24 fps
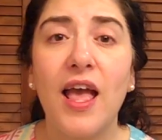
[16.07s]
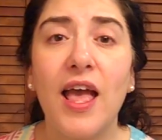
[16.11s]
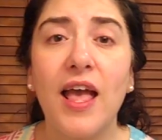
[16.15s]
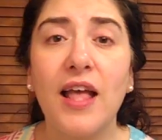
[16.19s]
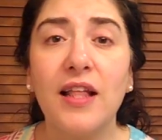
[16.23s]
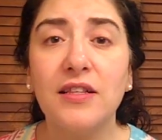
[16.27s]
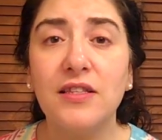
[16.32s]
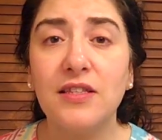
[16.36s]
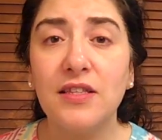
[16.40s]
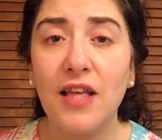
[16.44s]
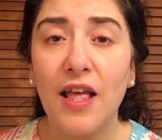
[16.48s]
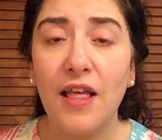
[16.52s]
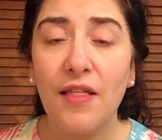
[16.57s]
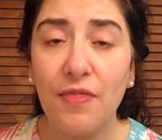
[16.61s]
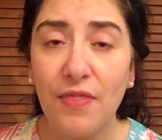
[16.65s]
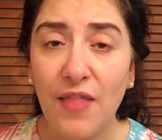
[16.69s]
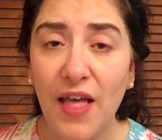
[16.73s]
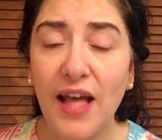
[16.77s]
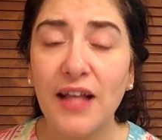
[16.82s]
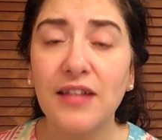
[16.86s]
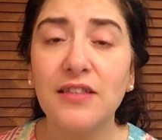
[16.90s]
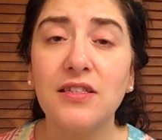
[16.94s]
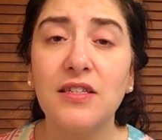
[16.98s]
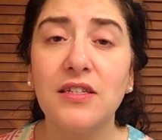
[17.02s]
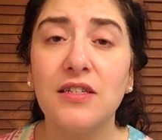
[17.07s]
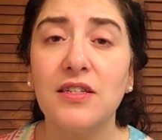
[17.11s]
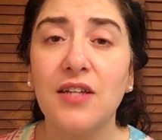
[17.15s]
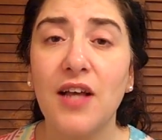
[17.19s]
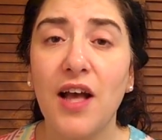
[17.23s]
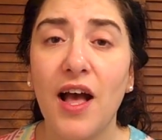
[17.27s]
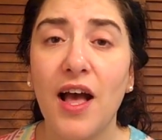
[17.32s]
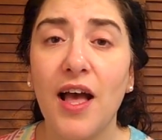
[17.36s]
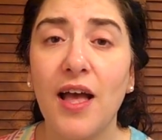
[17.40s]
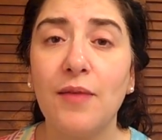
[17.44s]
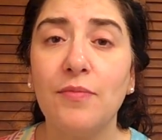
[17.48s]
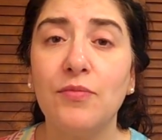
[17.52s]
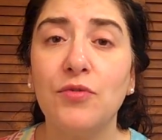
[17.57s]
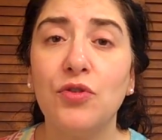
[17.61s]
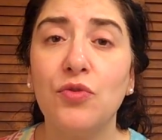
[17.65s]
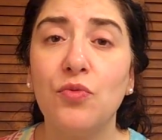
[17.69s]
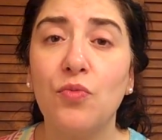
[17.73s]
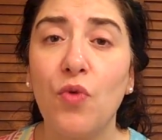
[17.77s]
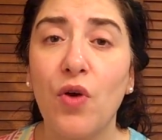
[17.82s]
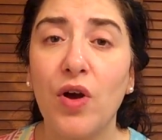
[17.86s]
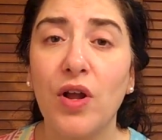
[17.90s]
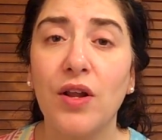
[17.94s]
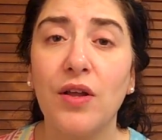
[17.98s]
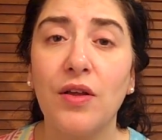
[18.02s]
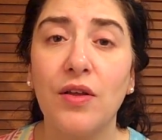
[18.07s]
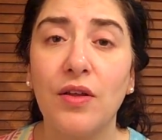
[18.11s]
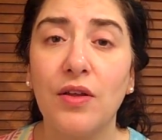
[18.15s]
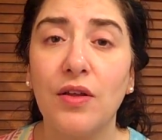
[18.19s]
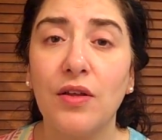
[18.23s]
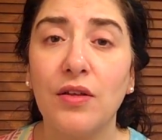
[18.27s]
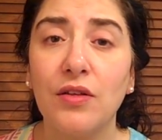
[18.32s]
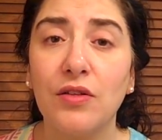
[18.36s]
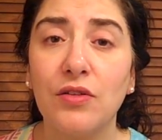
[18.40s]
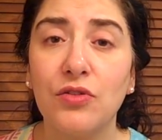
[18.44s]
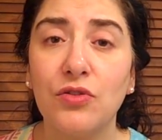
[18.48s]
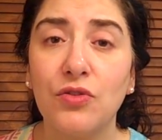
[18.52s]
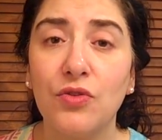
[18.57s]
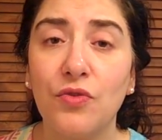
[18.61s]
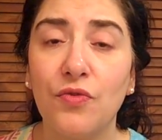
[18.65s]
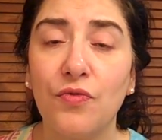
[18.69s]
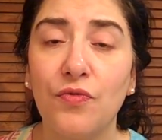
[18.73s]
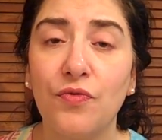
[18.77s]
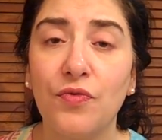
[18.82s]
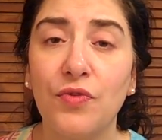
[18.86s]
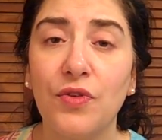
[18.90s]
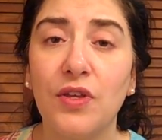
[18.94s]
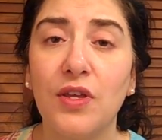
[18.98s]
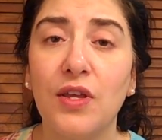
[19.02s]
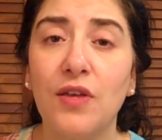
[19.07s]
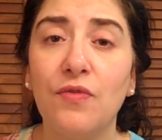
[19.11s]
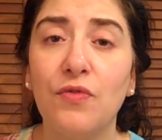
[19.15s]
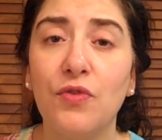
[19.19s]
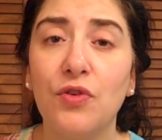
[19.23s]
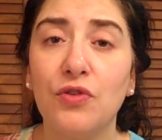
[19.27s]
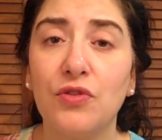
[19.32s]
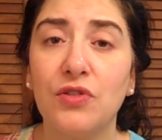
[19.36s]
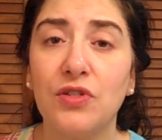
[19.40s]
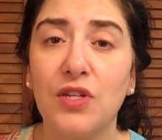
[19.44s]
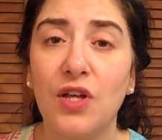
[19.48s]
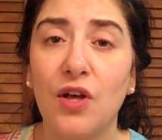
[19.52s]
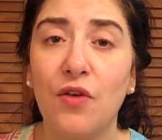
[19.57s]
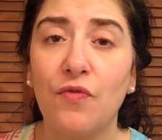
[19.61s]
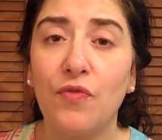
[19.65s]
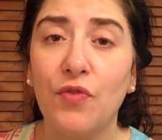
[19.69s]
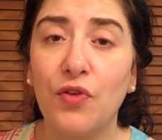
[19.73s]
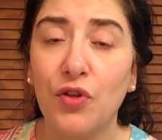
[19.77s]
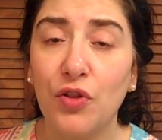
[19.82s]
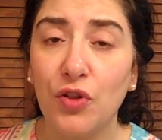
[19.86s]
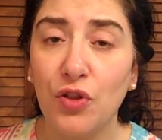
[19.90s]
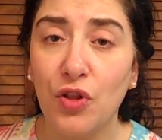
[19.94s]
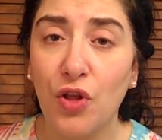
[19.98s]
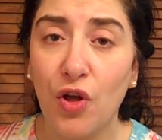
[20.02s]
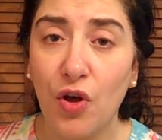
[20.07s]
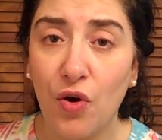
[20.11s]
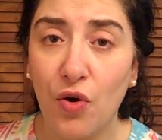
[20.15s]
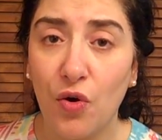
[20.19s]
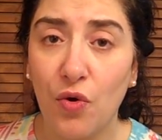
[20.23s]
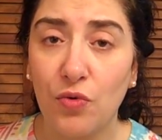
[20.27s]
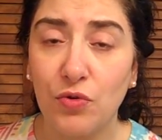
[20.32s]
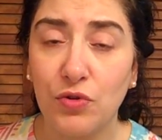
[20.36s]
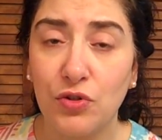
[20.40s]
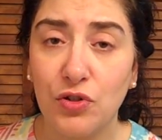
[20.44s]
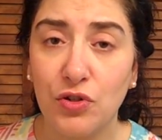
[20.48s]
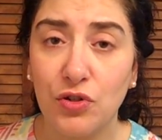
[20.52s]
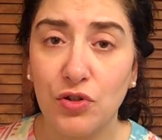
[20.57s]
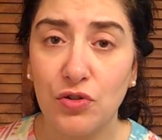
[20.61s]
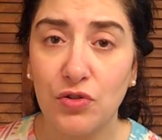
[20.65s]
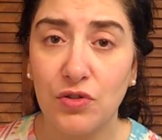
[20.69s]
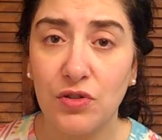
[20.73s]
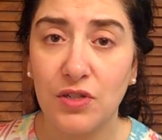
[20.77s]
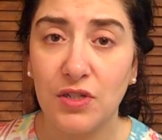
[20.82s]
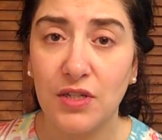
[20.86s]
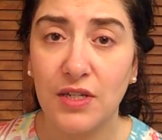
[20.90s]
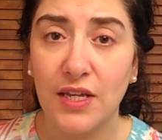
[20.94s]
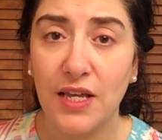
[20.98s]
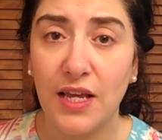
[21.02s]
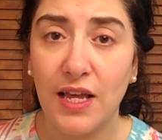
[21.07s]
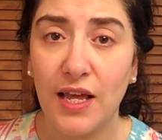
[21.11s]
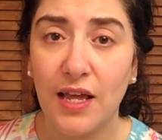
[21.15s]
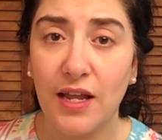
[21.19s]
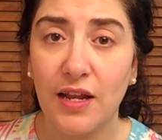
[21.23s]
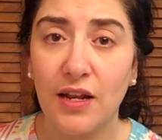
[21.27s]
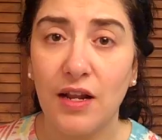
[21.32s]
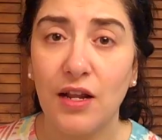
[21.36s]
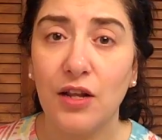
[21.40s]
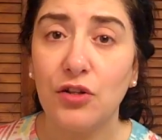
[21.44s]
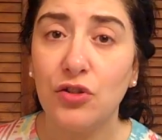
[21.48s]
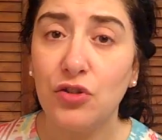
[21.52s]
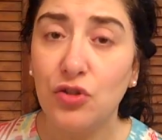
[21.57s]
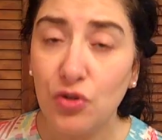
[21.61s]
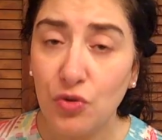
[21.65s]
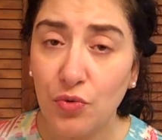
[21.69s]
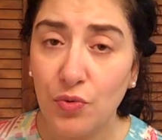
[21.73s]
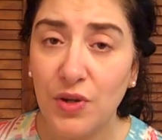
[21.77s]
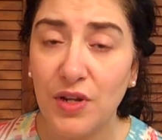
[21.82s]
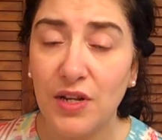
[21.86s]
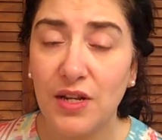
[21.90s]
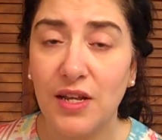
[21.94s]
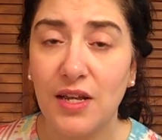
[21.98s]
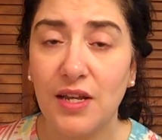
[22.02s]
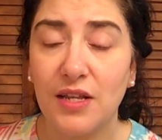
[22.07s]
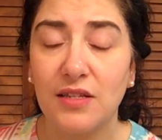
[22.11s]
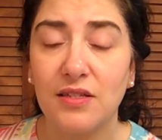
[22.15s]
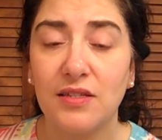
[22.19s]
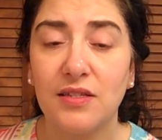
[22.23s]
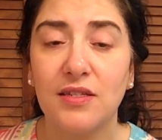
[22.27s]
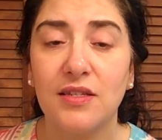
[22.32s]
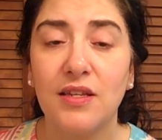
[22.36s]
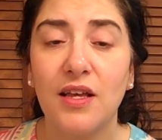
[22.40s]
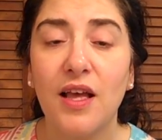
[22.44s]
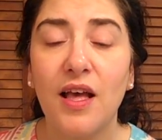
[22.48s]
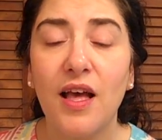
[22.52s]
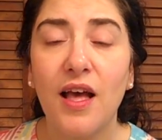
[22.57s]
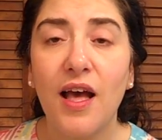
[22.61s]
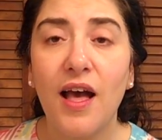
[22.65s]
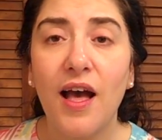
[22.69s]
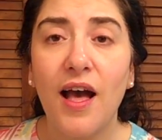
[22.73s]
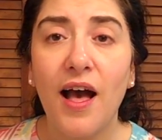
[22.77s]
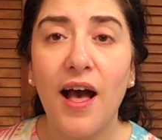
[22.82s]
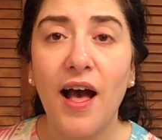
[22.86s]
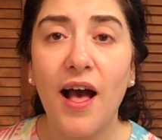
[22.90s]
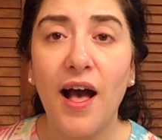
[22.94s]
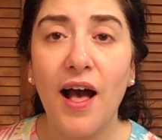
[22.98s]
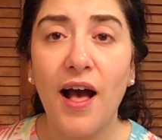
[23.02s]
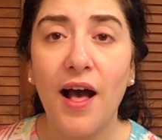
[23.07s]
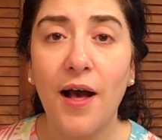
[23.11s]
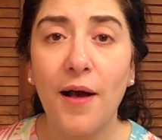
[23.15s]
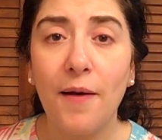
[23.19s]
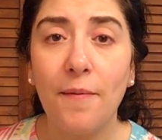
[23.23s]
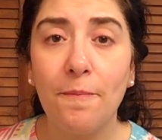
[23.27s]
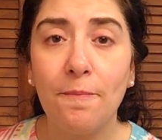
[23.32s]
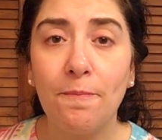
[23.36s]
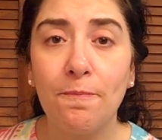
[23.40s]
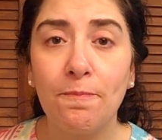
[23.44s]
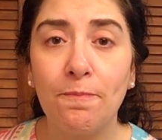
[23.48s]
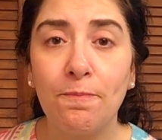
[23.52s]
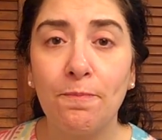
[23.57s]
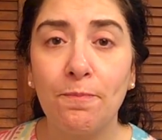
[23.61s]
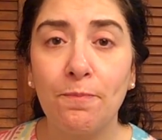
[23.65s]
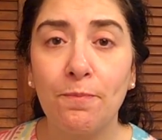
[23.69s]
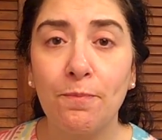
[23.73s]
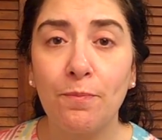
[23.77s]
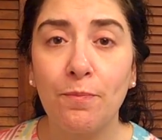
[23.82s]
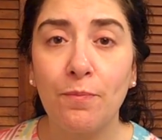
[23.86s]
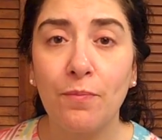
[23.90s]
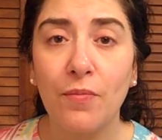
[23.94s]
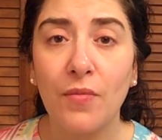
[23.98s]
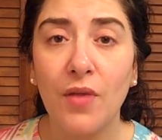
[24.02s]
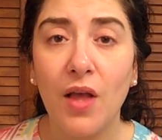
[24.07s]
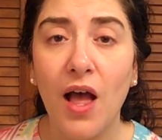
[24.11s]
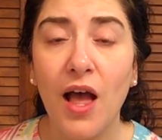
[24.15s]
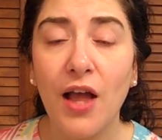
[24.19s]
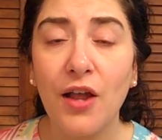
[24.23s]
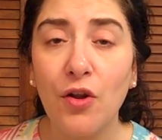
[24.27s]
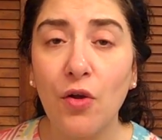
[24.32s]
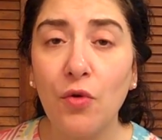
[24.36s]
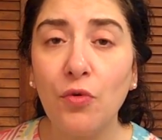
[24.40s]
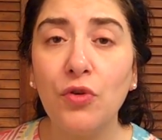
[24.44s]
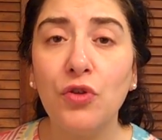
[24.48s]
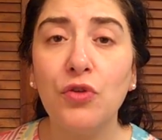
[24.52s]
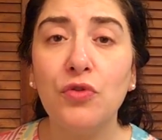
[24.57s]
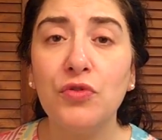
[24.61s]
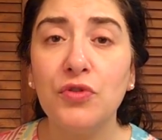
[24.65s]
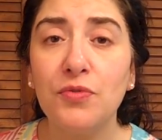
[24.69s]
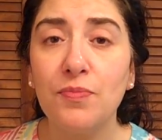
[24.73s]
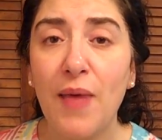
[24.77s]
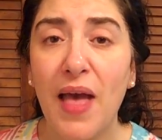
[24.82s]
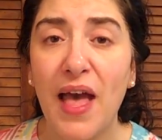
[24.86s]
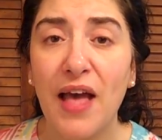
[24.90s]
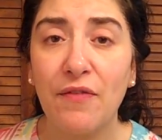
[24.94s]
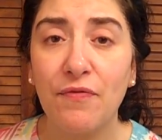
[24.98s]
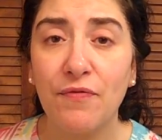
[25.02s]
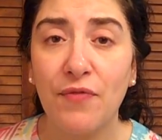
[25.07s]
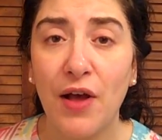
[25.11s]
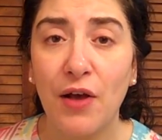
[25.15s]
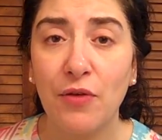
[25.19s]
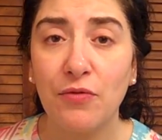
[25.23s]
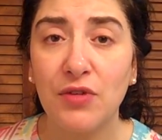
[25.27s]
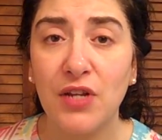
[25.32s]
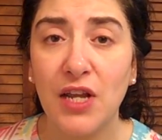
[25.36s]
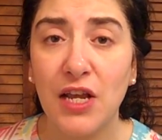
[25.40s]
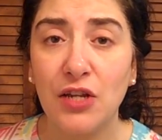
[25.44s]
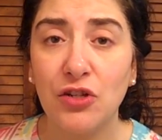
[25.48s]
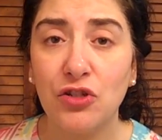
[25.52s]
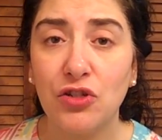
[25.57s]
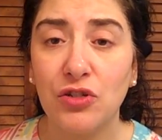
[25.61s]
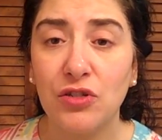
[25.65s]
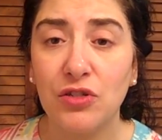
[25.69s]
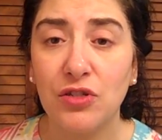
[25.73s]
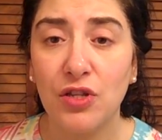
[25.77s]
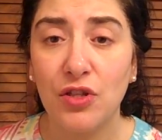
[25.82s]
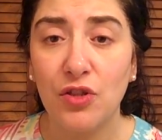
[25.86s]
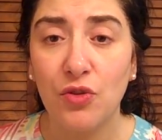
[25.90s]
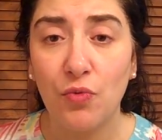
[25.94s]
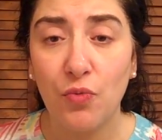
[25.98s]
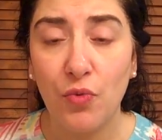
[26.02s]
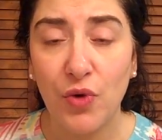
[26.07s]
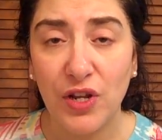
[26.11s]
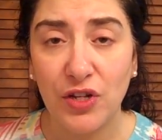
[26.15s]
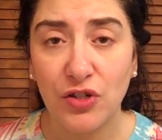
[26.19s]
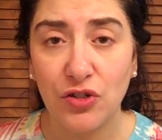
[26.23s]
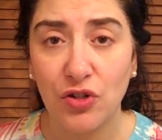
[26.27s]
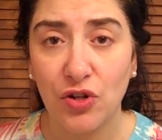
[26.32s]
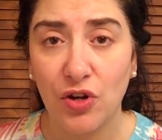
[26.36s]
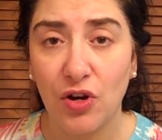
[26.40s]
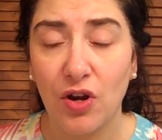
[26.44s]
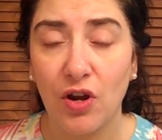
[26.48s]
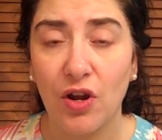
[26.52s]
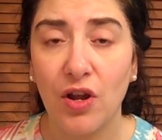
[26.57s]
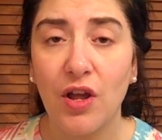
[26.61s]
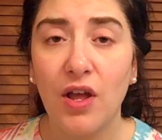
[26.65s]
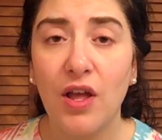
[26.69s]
And that's the time to want to sort of give yourself a glow to your skin, a dewiness. I don't use matte foundations in the winter.